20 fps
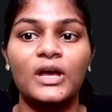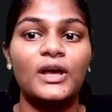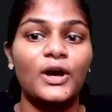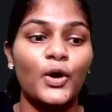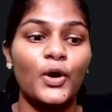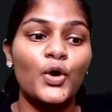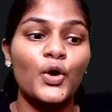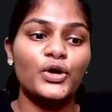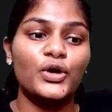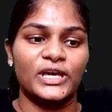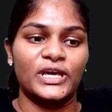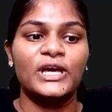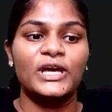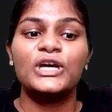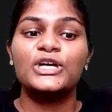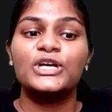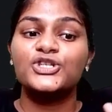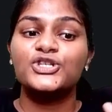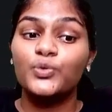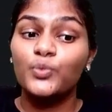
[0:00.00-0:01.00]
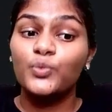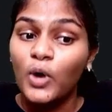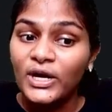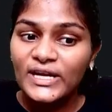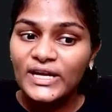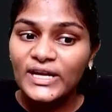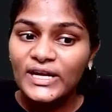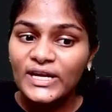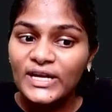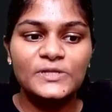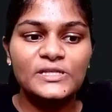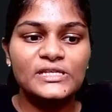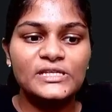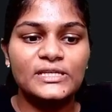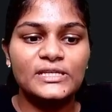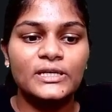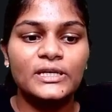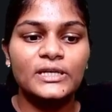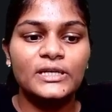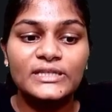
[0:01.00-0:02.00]
Okay, so what happens
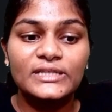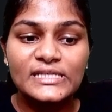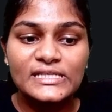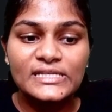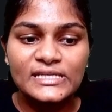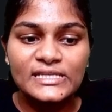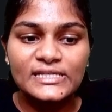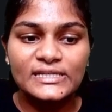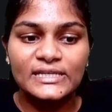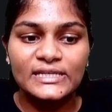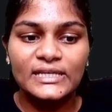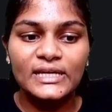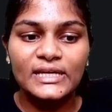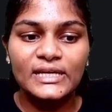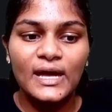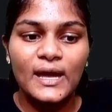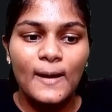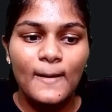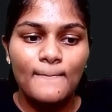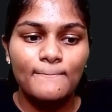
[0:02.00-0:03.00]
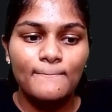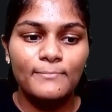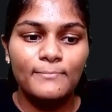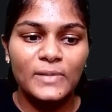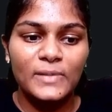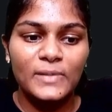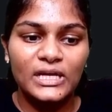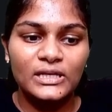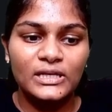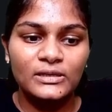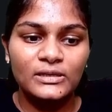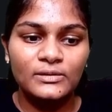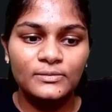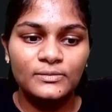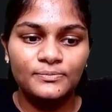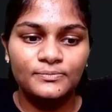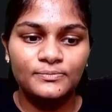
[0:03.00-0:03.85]
here? This is the main